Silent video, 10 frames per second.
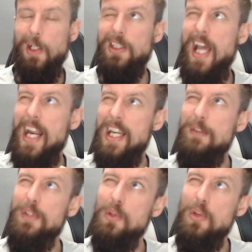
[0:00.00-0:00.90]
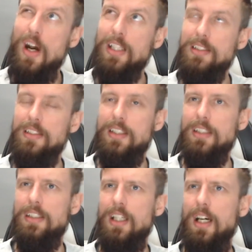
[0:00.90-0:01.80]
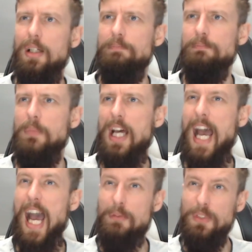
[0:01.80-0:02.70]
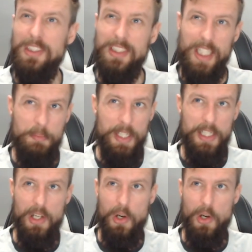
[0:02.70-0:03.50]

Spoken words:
any of you guys that haven't seen me